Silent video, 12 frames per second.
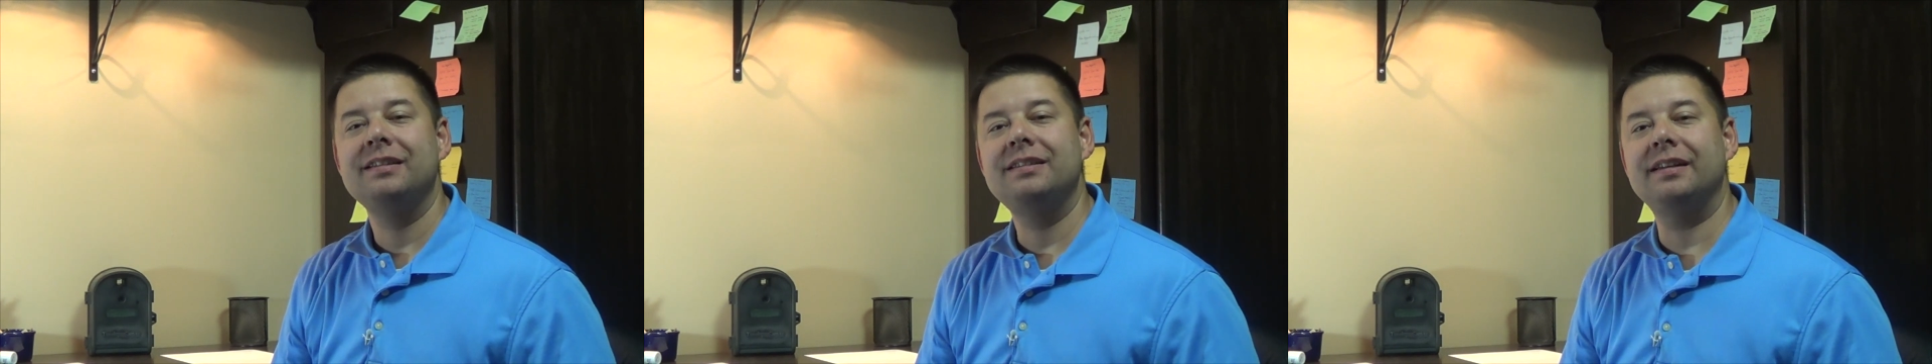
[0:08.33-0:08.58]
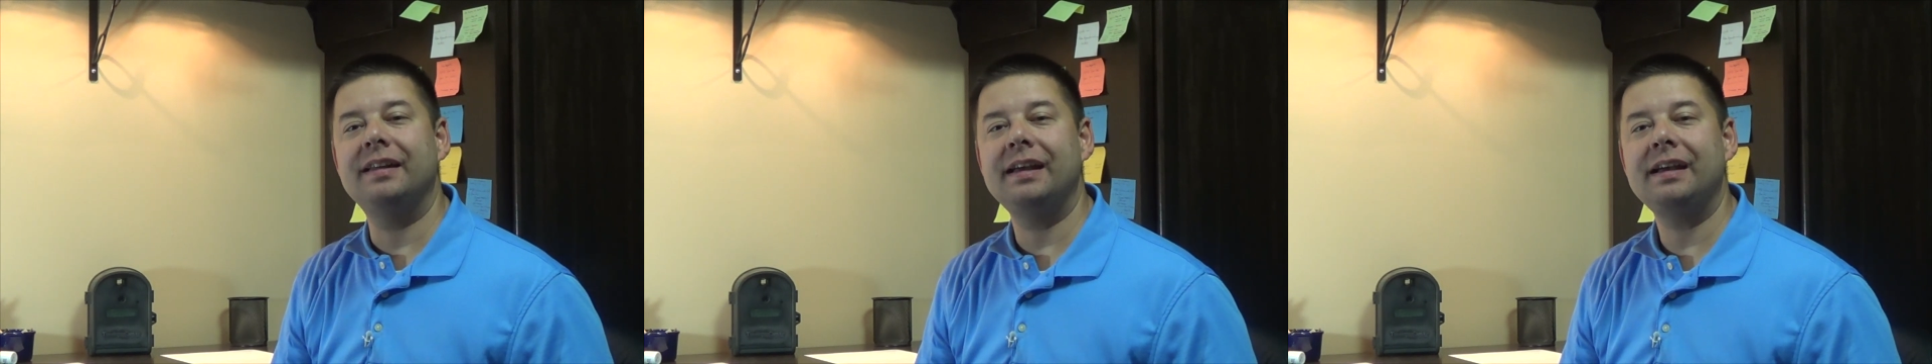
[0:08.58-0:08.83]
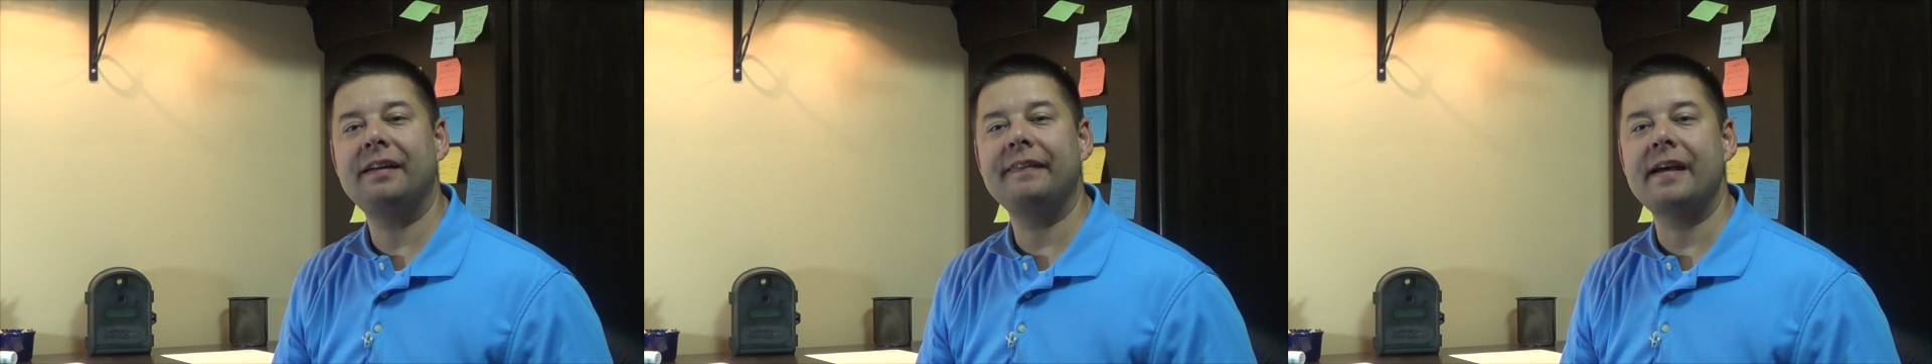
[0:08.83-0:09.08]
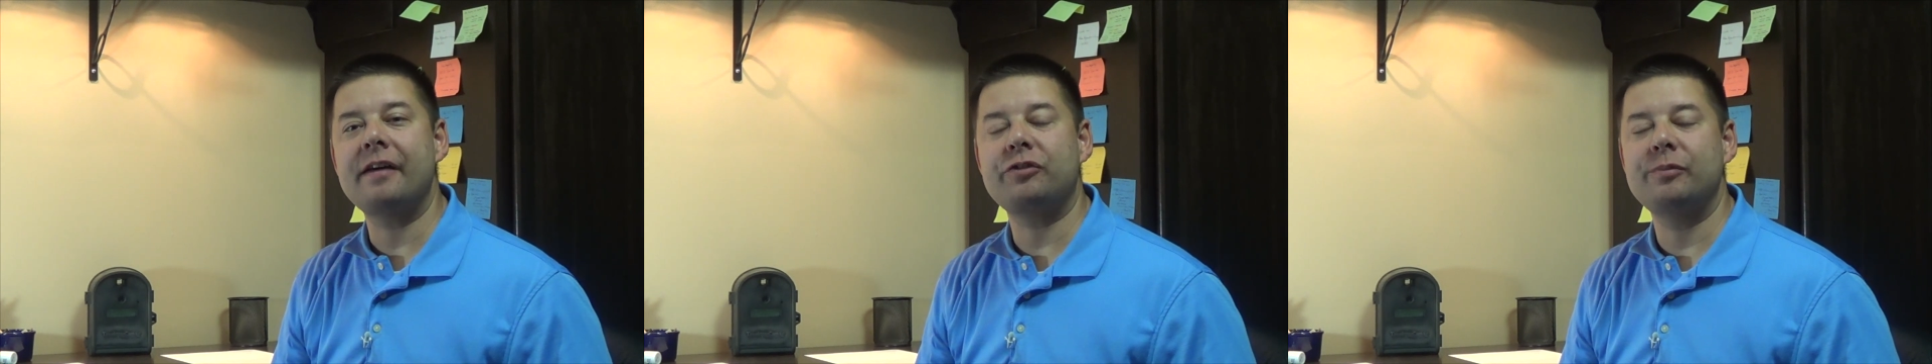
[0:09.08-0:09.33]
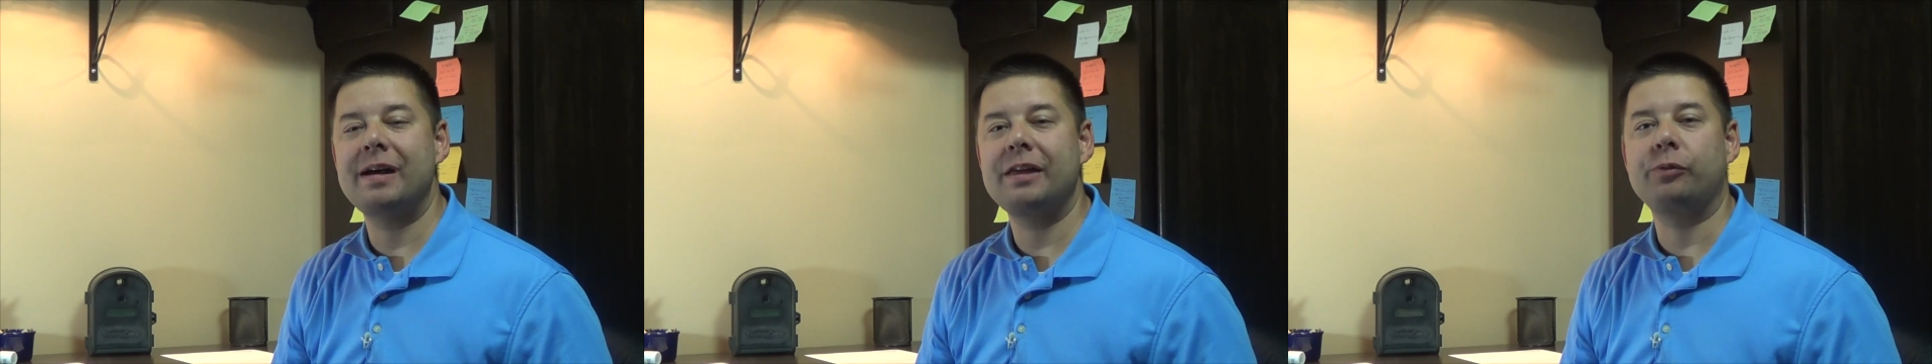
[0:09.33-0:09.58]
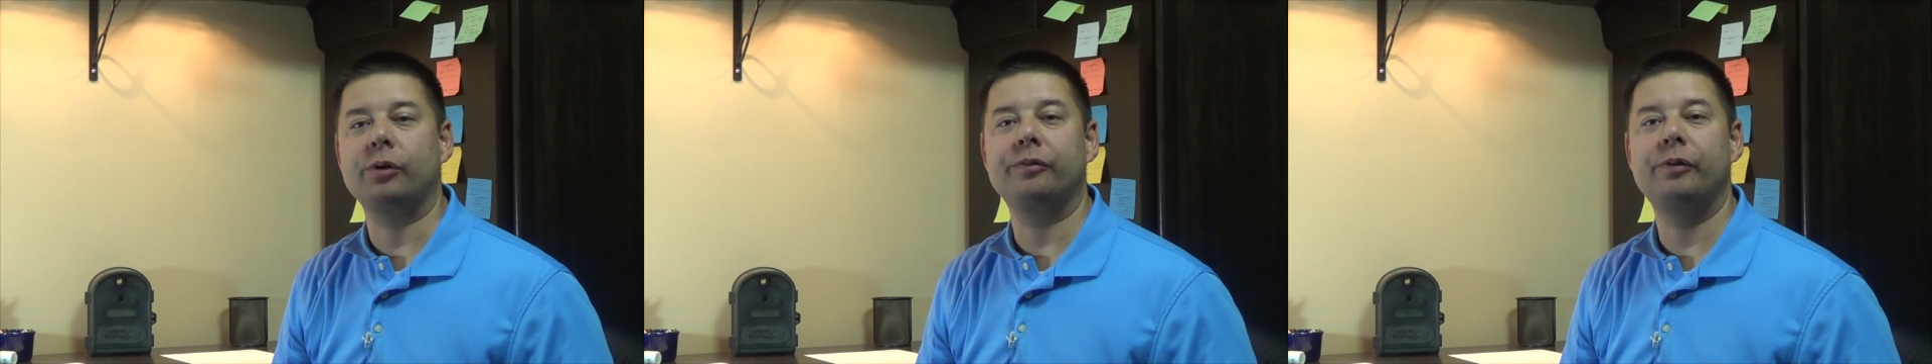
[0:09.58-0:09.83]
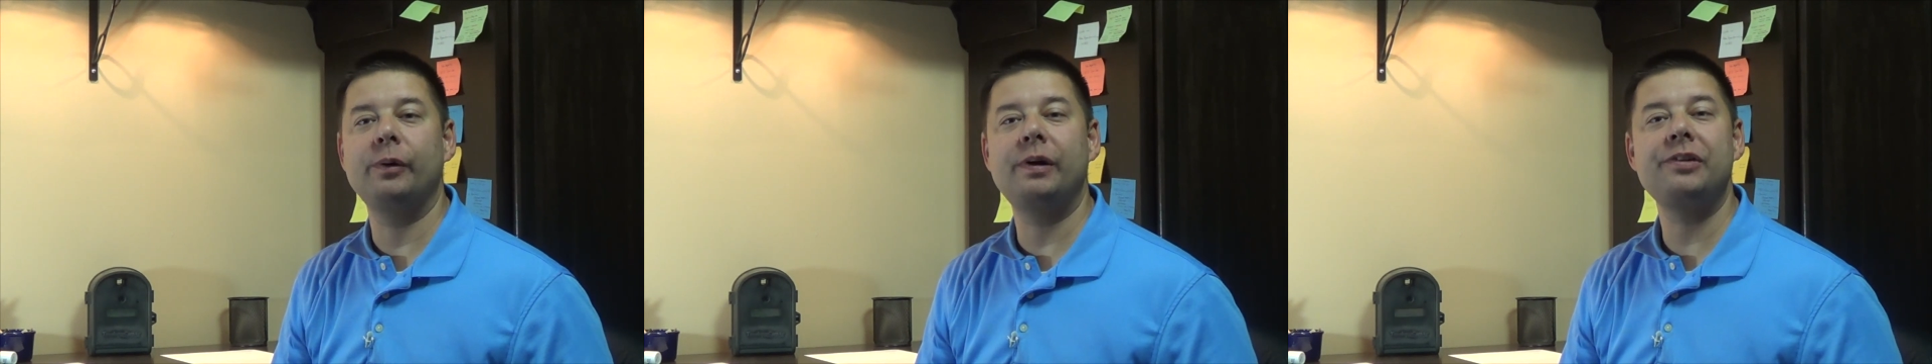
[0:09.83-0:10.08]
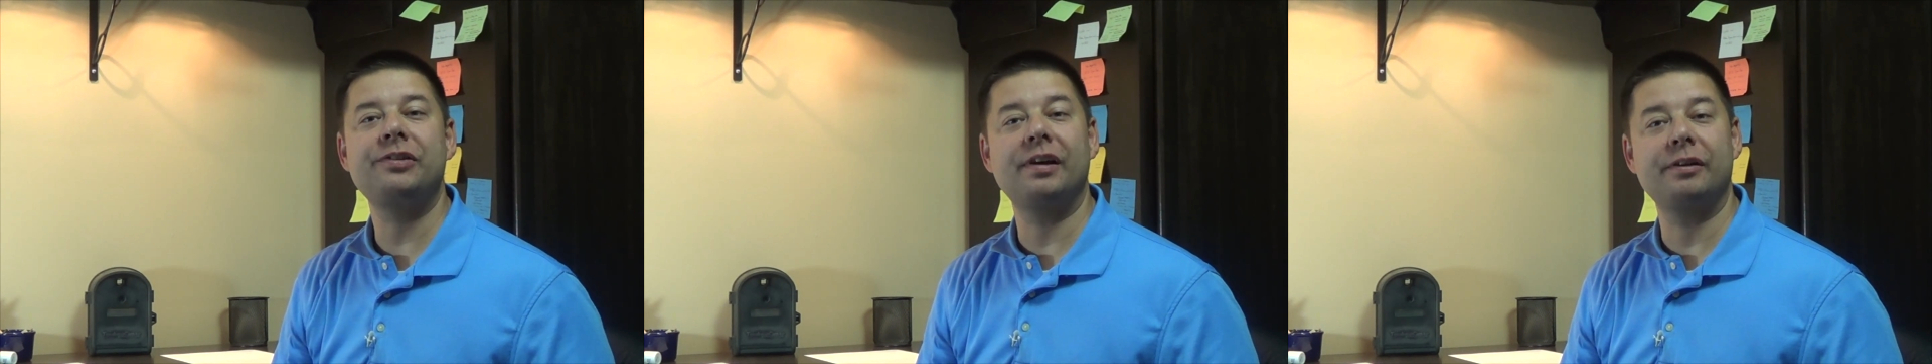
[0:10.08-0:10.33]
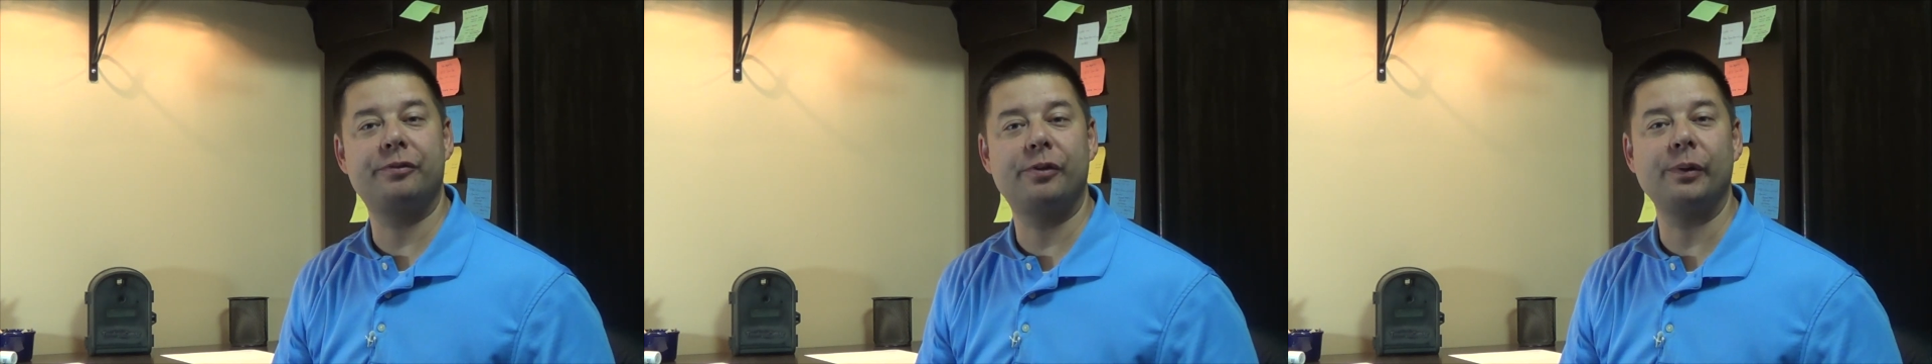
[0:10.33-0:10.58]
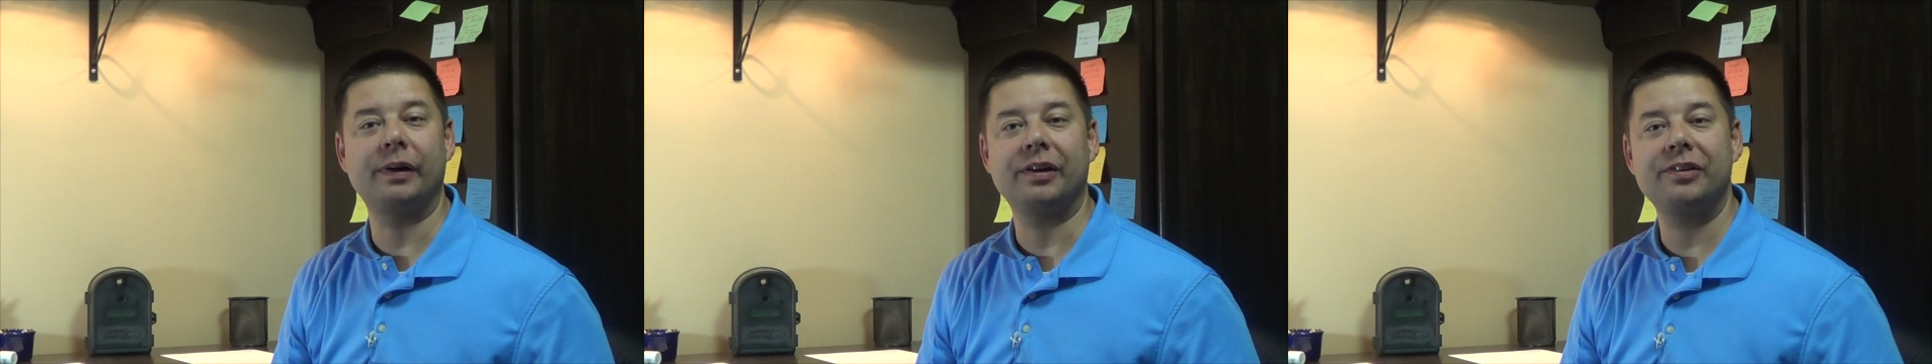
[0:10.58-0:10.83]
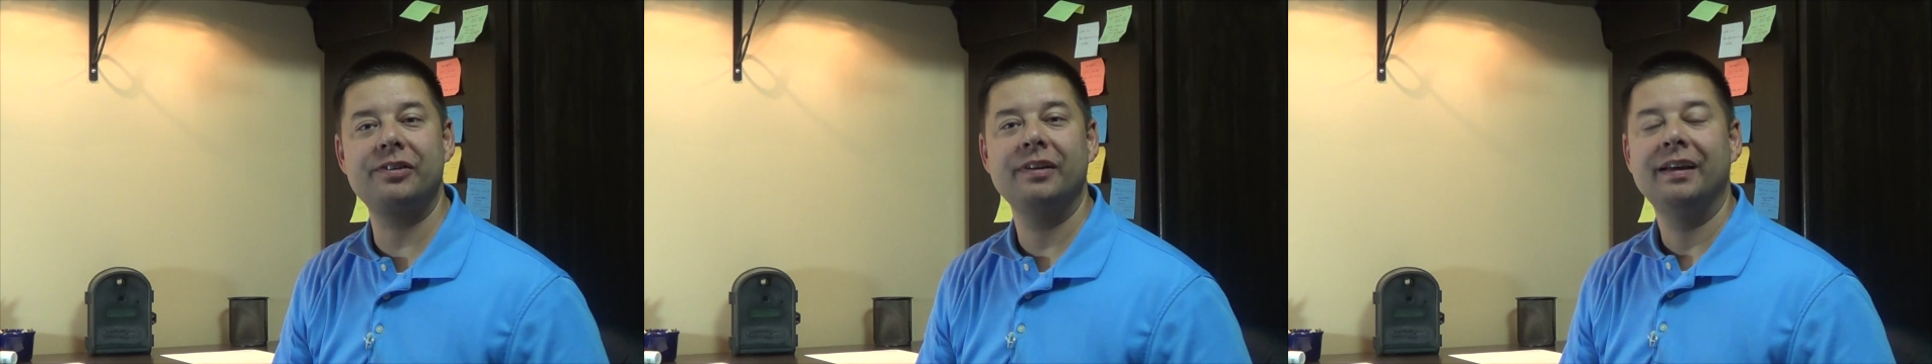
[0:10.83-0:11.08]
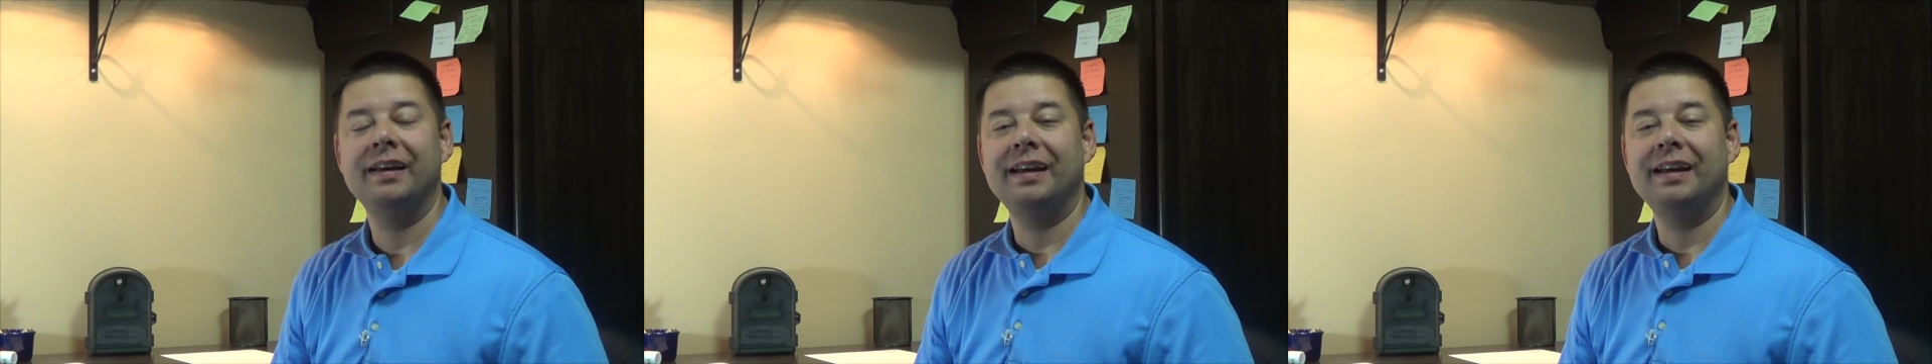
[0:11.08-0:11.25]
Today on The After Math, we're focused on focus,